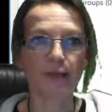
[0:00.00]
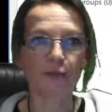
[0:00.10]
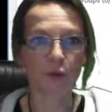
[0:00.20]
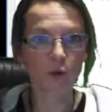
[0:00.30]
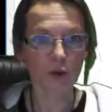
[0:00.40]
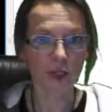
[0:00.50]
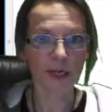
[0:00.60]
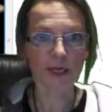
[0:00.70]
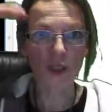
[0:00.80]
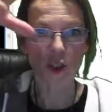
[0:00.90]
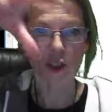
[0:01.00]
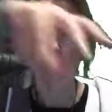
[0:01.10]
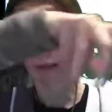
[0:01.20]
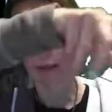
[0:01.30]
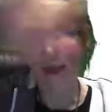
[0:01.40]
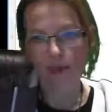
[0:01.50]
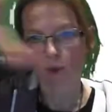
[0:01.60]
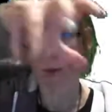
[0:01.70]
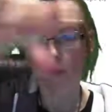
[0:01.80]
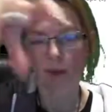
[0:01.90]
and if you change the
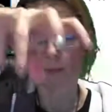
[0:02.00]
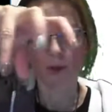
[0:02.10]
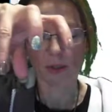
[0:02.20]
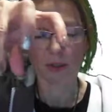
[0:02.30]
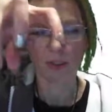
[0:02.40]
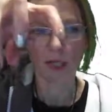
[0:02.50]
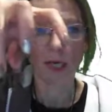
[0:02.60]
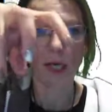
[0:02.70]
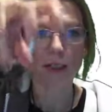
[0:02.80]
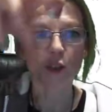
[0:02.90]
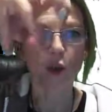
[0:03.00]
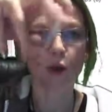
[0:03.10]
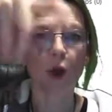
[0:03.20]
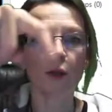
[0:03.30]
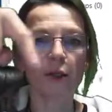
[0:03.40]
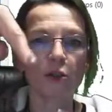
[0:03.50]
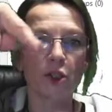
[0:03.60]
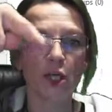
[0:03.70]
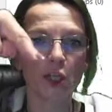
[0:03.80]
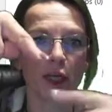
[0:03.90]
label on the box, it's not going
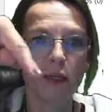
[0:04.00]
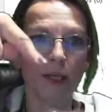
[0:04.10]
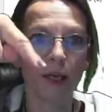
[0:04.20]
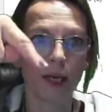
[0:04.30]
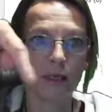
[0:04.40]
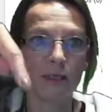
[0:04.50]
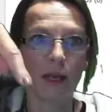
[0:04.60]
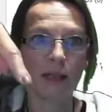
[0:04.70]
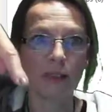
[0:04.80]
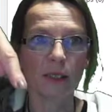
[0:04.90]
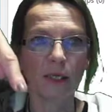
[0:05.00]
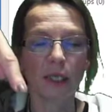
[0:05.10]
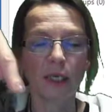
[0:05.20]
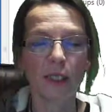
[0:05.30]
to change anything inside.